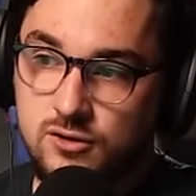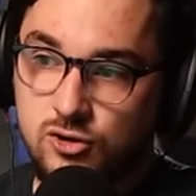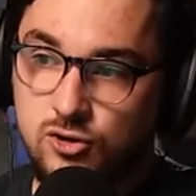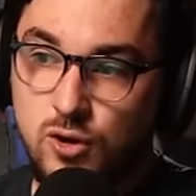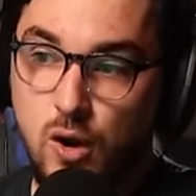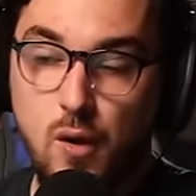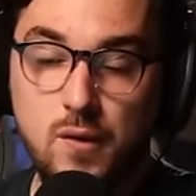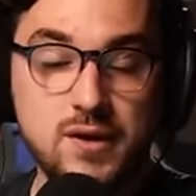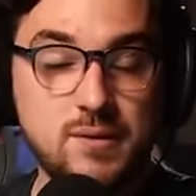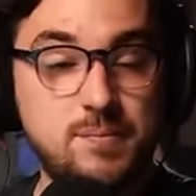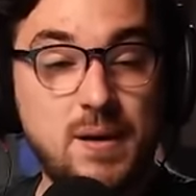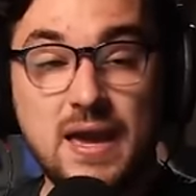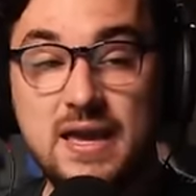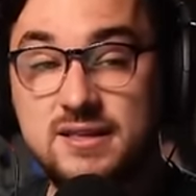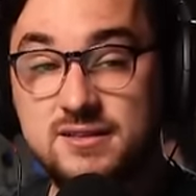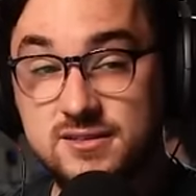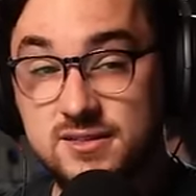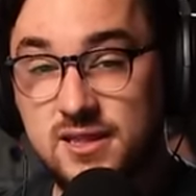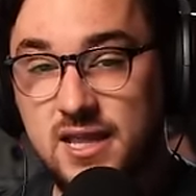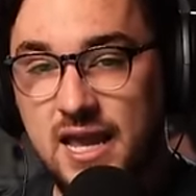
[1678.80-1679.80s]
growing
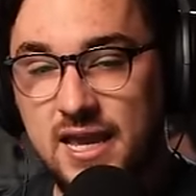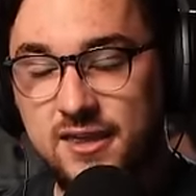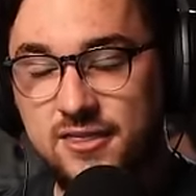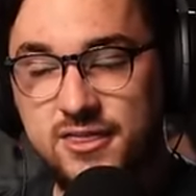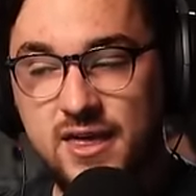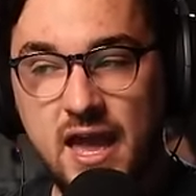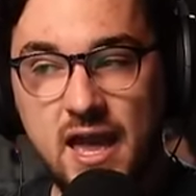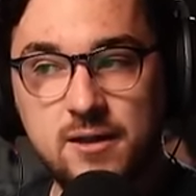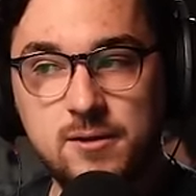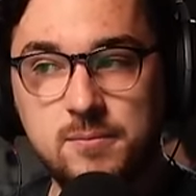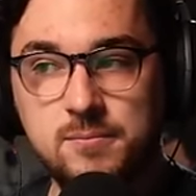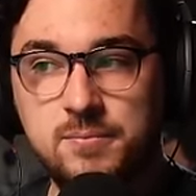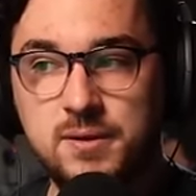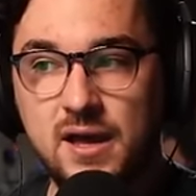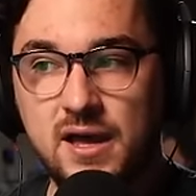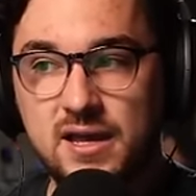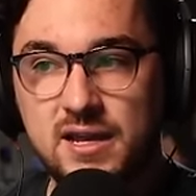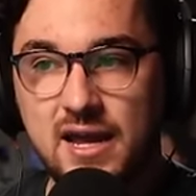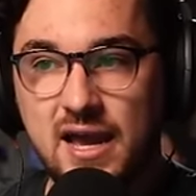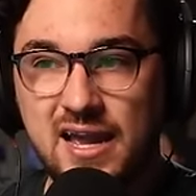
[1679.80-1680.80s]
pains like that,
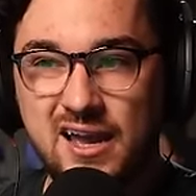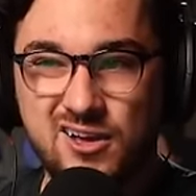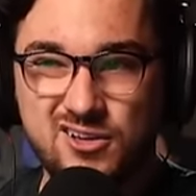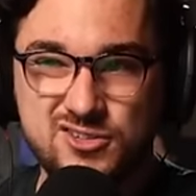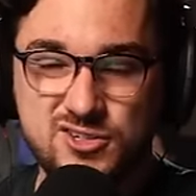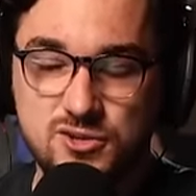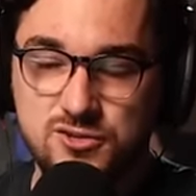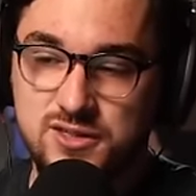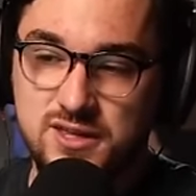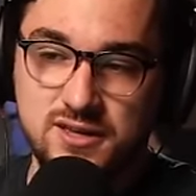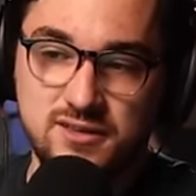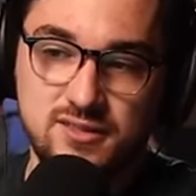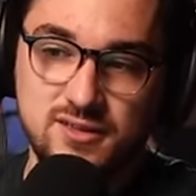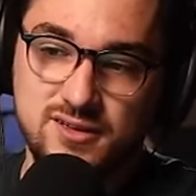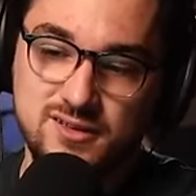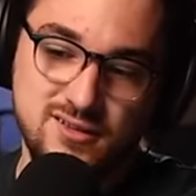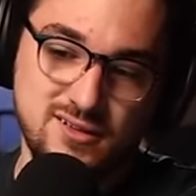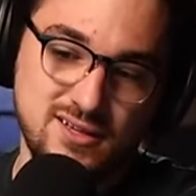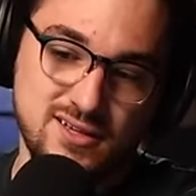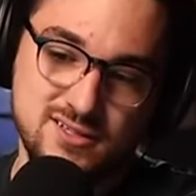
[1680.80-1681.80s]
but I also think
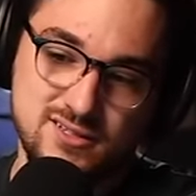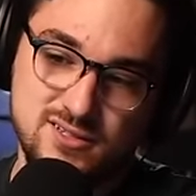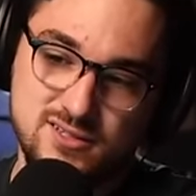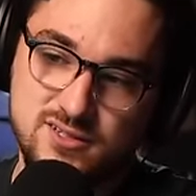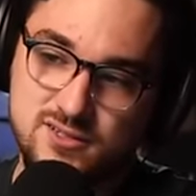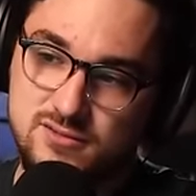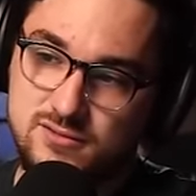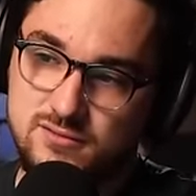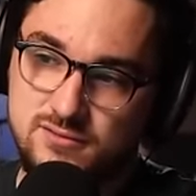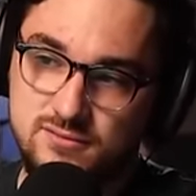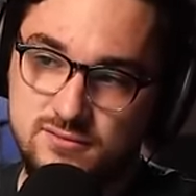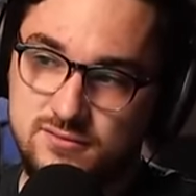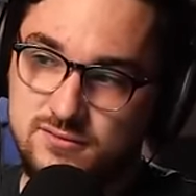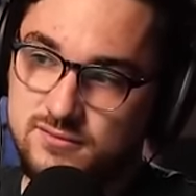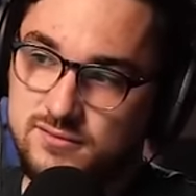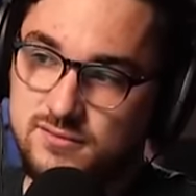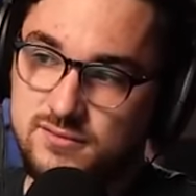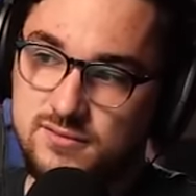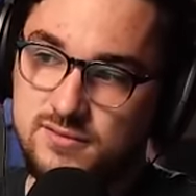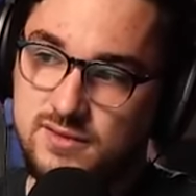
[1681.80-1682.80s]
that it's
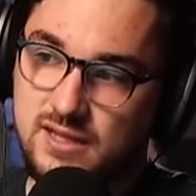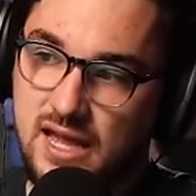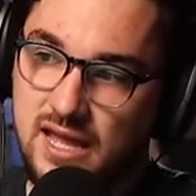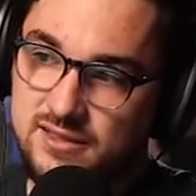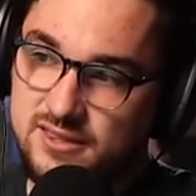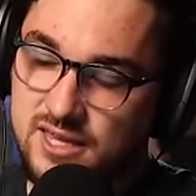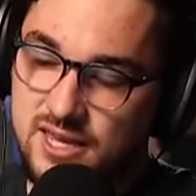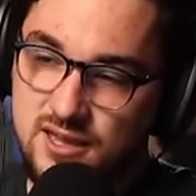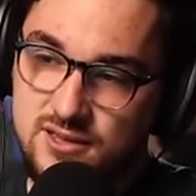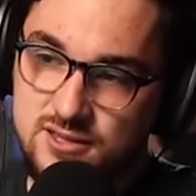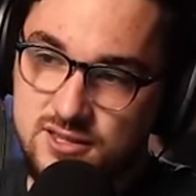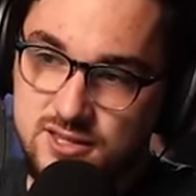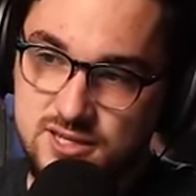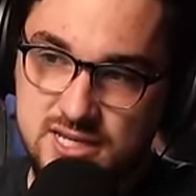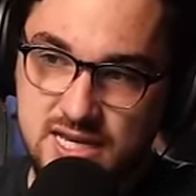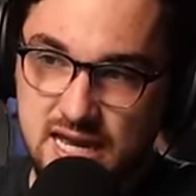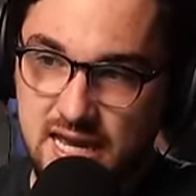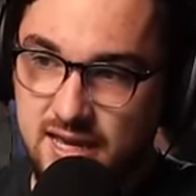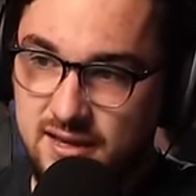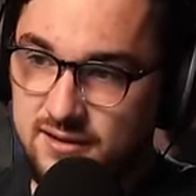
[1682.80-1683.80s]
at the end of the
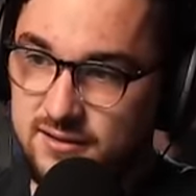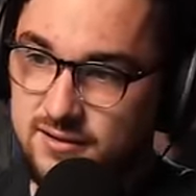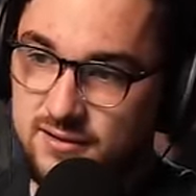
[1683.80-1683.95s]
day,